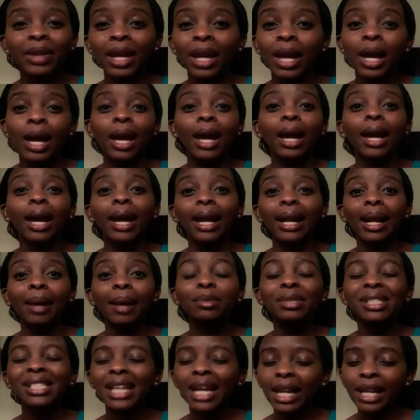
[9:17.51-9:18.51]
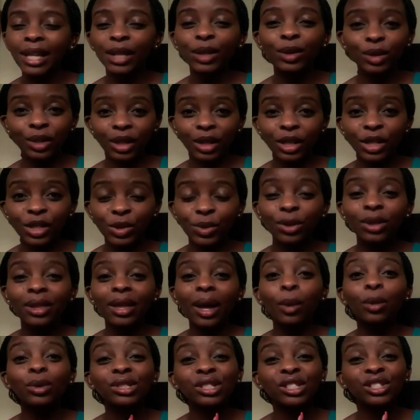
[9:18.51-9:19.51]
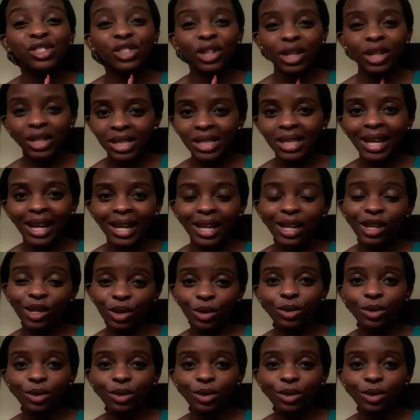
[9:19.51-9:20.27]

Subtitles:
And I'm telling you the truth, I was just like you.